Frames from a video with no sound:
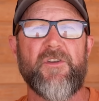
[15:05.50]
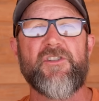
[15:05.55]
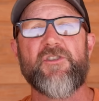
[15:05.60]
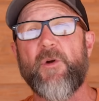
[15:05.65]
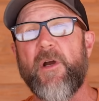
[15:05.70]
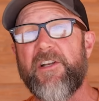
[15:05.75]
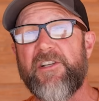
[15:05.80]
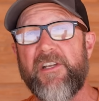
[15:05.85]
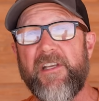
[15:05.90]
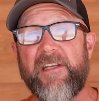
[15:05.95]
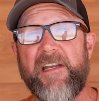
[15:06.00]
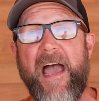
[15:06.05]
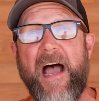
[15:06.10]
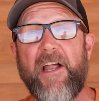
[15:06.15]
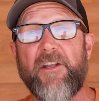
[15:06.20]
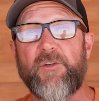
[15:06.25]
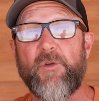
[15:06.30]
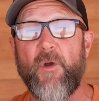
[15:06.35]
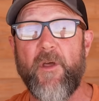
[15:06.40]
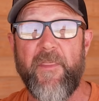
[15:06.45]
stretching it
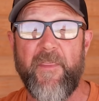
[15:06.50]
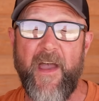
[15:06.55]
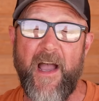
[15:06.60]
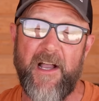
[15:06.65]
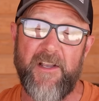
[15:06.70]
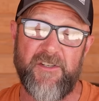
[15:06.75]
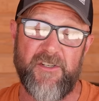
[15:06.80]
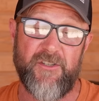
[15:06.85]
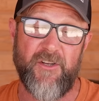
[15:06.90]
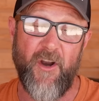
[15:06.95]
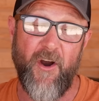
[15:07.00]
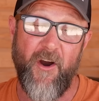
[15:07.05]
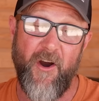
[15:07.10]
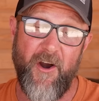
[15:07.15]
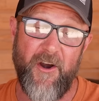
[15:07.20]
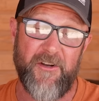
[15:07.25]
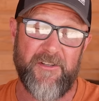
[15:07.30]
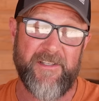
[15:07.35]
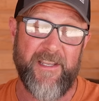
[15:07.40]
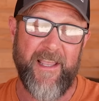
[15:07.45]
out to 1,000
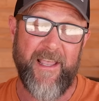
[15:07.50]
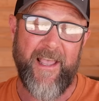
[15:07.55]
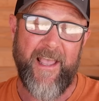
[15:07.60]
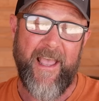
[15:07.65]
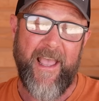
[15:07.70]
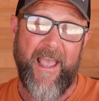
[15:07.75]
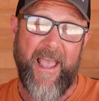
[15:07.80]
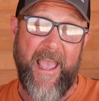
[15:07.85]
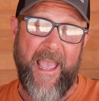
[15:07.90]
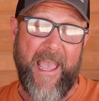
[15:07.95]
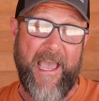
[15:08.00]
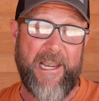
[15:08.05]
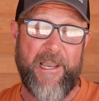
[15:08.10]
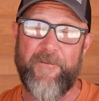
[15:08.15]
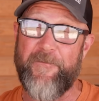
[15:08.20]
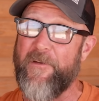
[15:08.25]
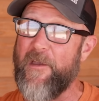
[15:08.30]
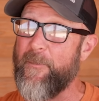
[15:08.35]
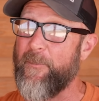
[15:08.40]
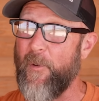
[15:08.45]
yards. And
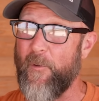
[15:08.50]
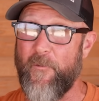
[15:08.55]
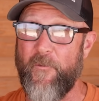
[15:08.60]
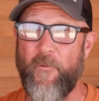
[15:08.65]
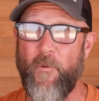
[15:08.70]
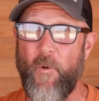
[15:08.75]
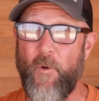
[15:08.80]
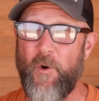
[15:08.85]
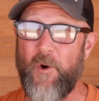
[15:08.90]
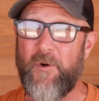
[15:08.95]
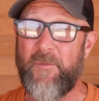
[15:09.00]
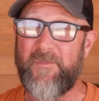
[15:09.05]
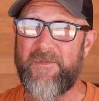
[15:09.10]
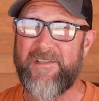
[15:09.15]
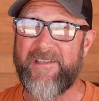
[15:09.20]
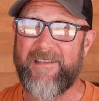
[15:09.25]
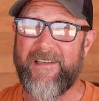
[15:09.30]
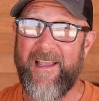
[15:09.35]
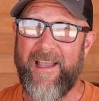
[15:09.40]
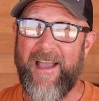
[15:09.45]
if it
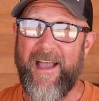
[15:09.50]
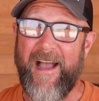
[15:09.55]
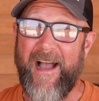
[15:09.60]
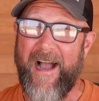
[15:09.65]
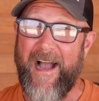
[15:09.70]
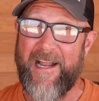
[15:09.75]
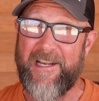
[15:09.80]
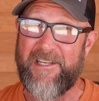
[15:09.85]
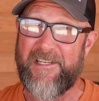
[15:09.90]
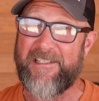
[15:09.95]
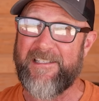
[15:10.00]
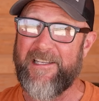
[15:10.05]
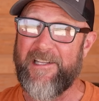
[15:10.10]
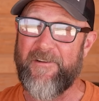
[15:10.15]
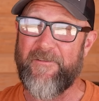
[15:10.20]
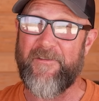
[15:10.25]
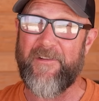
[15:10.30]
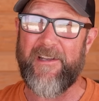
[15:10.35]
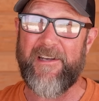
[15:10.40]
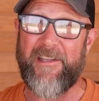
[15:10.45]
performs, I just did
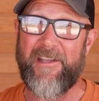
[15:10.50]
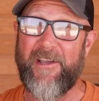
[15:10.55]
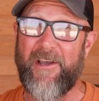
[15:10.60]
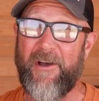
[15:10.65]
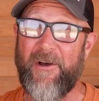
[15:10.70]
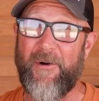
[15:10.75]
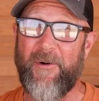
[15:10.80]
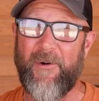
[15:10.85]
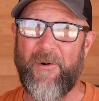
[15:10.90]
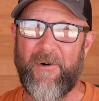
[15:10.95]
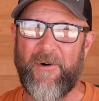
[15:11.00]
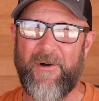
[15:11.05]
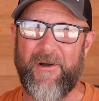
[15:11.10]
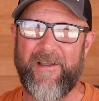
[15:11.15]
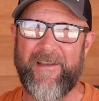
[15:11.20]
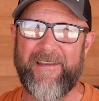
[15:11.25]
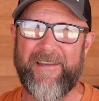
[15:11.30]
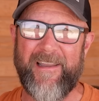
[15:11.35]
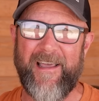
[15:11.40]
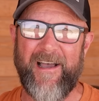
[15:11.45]
a video
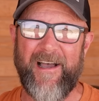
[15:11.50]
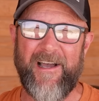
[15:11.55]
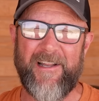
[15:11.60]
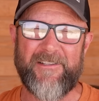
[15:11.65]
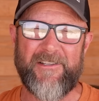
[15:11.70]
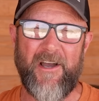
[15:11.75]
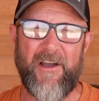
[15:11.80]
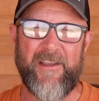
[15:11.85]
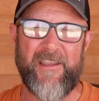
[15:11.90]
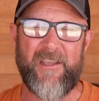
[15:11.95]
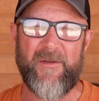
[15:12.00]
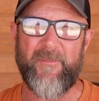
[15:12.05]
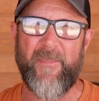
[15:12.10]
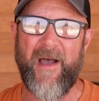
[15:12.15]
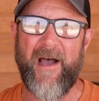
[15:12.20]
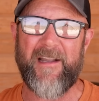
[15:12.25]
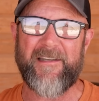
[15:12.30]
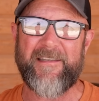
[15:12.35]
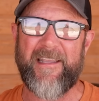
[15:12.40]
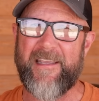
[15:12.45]
on talking
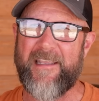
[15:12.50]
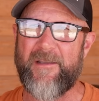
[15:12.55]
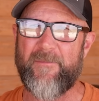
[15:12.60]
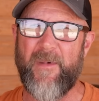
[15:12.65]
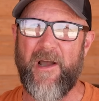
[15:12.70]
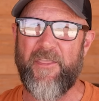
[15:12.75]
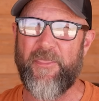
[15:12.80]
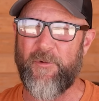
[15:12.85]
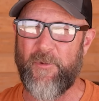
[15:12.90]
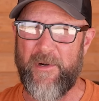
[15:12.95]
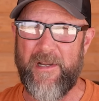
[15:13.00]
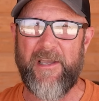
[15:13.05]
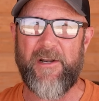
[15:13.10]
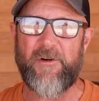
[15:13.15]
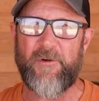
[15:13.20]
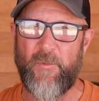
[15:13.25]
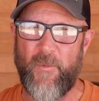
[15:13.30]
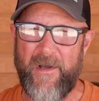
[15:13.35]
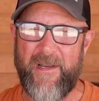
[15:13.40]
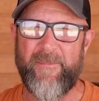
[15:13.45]
about taking my
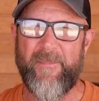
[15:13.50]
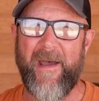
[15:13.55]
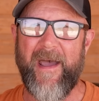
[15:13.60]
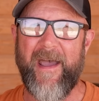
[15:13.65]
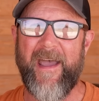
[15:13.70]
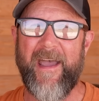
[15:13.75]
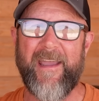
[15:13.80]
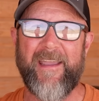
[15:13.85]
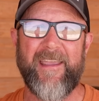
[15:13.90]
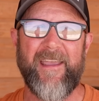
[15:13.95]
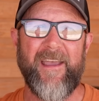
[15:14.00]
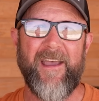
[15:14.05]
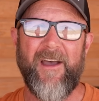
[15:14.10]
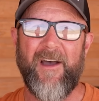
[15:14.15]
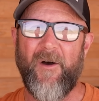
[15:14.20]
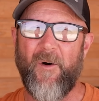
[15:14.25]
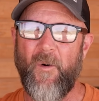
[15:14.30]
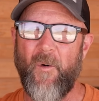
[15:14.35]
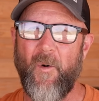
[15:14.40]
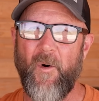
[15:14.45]
300 Win Mag
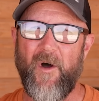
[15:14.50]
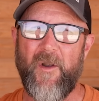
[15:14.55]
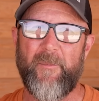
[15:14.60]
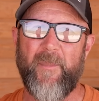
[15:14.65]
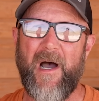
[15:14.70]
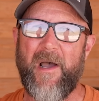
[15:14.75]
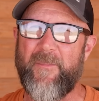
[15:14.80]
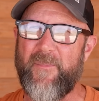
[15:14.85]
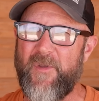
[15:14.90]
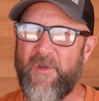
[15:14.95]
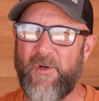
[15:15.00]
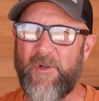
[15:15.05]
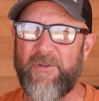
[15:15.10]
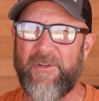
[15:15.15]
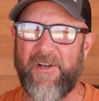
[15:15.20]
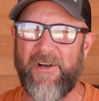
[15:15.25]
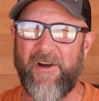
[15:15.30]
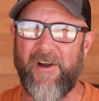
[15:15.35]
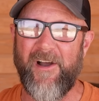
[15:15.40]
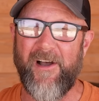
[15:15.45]
on my mule
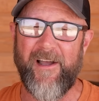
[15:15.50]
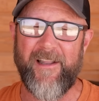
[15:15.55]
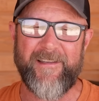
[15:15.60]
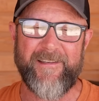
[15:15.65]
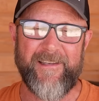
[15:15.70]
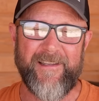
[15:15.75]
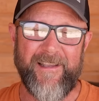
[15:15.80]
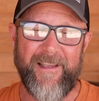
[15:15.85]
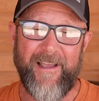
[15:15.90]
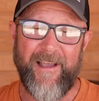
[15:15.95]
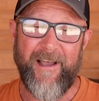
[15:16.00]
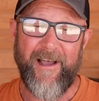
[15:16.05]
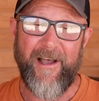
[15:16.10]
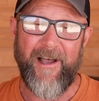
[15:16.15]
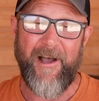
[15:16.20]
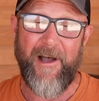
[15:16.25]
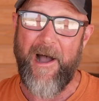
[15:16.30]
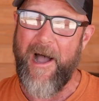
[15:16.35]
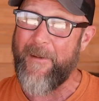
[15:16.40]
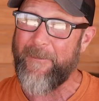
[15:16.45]
deer hunt.
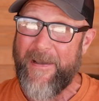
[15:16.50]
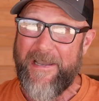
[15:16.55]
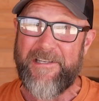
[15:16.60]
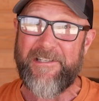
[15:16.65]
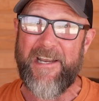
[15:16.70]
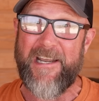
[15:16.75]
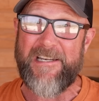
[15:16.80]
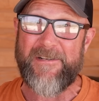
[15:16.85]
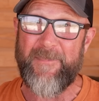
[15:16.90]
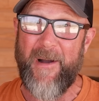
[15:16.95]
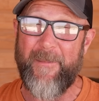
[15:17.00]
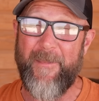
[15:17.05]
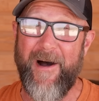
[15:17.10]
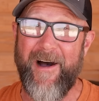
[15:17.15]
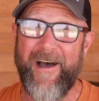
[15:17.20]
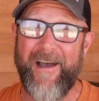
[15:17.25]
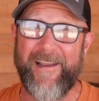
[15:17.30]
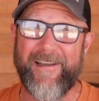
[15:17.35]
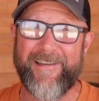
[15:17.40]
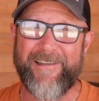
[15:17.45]
I may change my
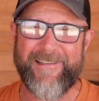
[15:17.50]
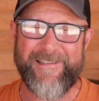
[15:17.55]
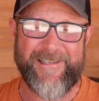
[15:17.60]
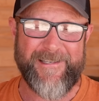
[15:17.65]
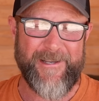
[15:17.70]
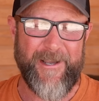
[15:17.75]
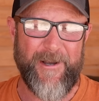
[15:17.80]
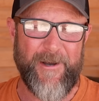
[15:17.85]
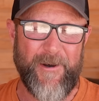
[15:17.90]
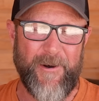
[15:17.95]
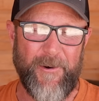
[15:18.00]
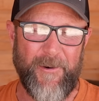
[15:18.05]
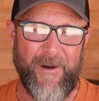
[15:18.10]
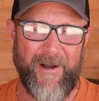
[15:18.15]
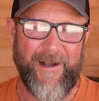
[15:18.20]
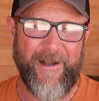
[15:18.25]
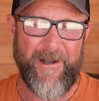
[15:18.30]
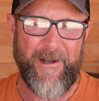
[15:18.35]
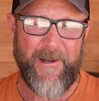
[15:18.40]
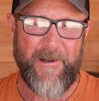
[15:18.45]
mind.
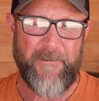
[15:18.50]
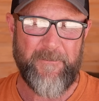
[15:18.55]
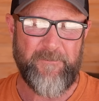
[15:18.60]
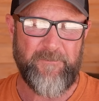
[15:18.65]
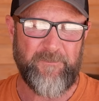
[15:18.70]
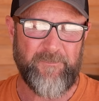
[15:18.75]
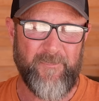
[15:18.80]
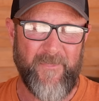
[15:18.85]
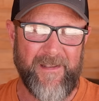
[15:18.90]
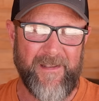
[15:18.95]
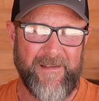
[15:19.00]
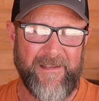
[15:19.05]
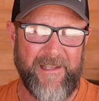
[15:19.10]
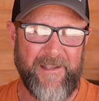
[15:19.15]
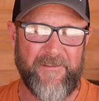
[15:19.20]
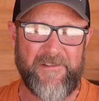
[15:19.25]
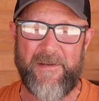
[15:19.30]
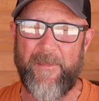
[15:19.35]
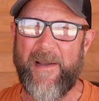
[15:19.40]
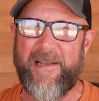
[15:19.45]
So
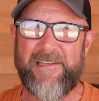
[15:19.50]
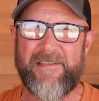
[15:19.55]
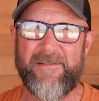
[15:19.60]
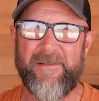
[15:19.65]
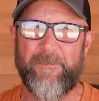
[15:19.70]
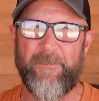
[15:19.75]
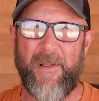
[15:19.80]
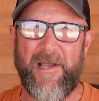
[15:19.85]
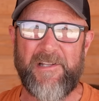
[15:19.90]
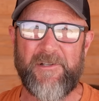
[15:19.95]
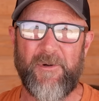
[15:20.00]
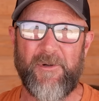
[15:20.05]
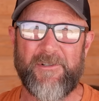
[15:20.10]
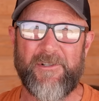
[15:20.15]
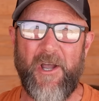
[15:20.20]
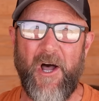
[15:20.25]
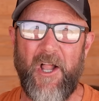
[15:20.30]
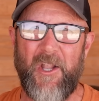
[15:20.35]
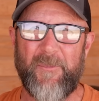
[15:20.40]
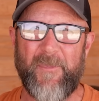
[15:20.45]
if somebody's planning on
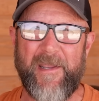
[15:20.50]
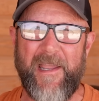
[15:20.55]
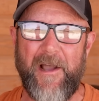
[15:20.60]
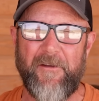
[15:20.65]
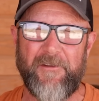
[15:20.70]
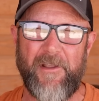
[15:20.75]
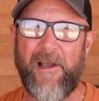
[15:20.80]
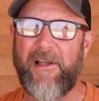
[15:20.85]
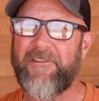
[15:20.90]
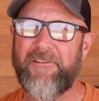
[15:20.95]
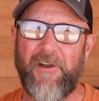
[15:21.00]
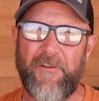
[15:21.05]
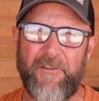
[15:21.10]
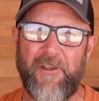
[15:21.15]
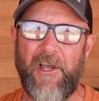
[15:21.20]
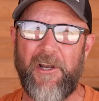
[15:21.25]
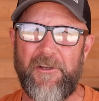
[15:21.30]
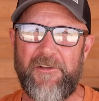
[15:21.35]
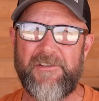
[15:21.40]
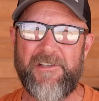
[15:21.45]
calling me out, well, that's not the
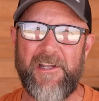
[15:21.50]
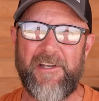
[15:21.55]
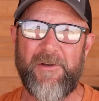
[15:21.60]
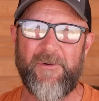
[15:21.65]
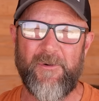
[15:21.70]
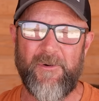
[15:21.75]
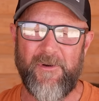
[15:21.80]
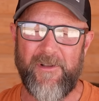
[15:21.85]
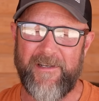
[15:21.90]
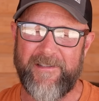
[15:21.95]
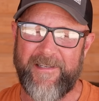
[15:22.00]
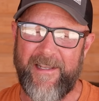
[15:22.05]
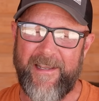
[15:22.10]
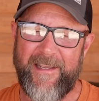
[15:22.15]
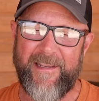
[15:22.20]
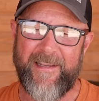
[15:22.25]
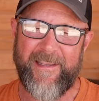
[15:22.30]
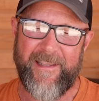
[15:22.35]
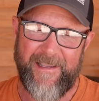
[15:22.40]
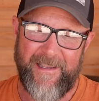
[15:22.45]
gun you said you were going to
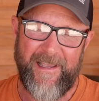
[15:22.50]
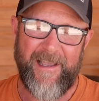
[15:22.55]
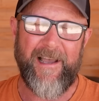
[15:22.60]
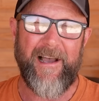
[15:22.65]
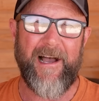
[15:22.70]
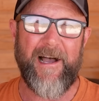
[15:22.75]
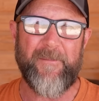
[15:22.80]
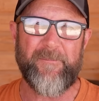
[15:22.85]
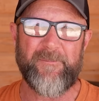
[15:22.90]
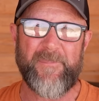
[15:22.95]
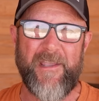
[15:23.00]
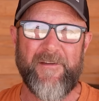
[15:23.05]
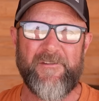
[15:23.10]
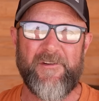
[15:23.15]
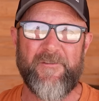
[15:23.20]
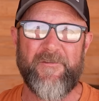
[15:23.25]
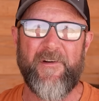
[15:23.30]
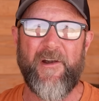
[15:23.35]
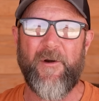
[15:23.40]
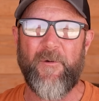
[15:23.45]
take. I'm giving
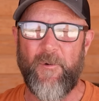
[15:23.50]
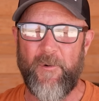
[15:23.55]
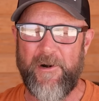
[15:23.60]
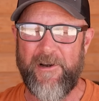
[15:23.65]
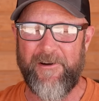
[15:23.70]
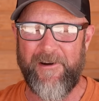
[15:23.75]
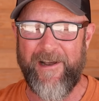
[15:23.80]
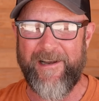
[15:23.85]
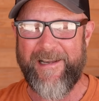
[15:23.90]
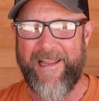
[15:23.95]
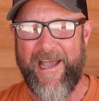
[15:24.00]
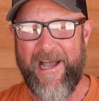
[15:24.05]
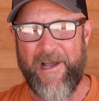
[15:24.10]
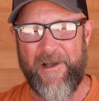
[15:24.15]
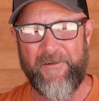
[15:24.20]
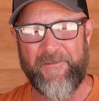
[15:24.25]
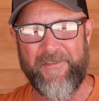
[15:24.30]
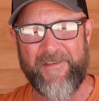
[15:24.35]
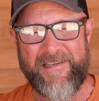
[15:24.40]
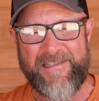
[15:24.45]
you a fair warning right
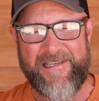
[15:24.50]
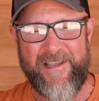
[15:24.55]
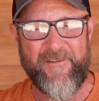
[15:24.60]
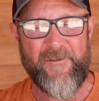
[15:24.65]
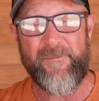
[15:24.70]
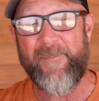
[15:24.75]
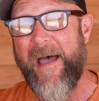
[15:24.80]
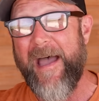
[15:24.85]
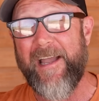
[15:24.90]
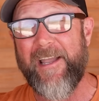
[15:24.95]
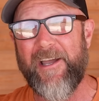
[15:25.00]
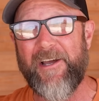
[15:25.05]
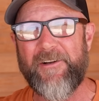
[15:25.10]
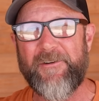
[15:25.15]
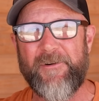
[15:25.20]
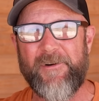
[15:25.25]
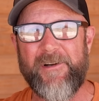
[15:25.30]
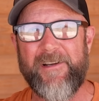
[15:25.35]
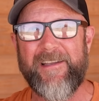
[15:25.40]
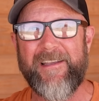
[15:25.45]
now. If the 7mm
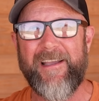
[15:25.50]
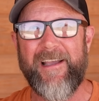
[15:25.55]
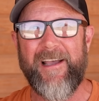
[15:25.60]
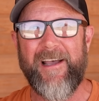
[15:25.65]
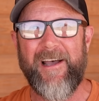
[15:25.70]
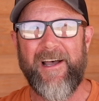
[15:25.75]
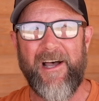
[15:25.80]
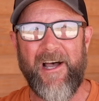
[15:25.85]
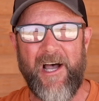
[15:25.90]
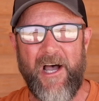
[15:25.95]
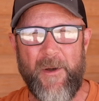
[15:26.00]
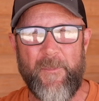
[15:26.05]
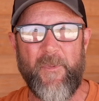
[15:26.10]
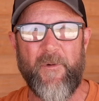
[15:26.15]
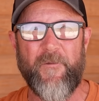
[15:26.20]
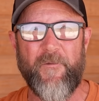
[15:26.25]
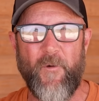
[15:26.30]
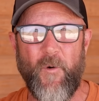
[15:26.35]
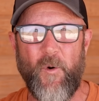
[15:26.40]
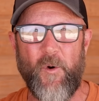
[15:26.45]
Backcountry
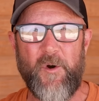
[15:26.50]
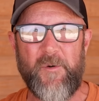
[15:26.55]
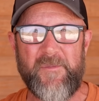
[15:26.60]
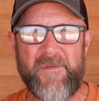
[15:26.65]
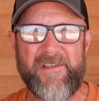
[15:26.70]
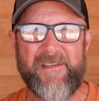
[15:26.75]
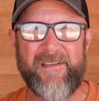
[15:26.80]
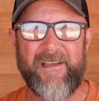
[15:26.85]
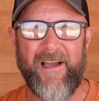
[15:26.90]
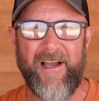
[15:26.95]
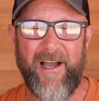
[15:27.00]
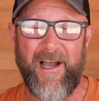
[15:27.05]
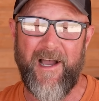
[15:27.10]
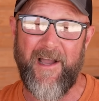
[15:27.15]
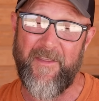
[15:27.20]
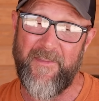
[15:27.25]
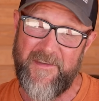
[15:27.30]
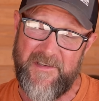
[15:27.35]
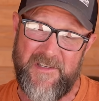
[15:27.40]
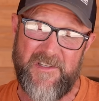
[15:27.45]
performs,
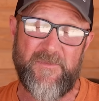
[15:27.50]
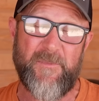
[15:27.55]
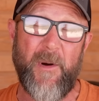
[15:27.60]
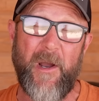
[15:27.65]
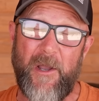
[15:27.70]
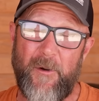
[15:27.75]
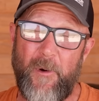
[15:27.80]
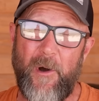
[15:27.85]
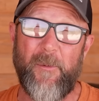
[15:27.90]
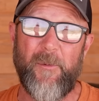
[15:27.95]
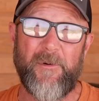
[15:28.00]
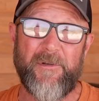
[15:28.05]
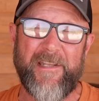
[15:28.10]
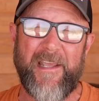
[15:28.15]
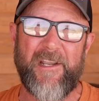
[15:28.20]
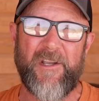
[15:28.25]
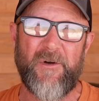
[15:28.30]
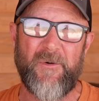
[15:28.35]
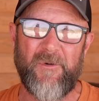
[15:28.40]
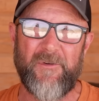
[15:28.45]
this is probably what I'm going to
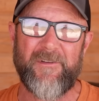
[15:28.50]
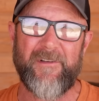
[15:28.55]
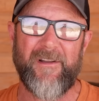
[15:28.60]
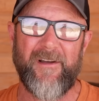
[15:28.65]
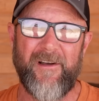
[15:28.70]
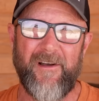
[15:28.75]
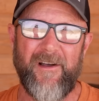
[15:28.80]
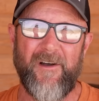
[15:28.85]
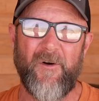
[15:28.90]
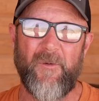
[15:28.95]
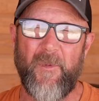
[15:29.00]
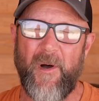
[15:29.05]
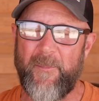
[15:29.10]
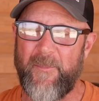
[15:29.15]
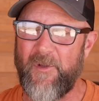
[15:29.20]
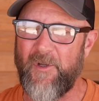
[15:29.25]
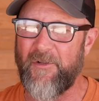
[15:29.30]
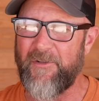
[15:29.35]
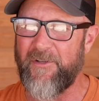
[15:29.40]
take on my mule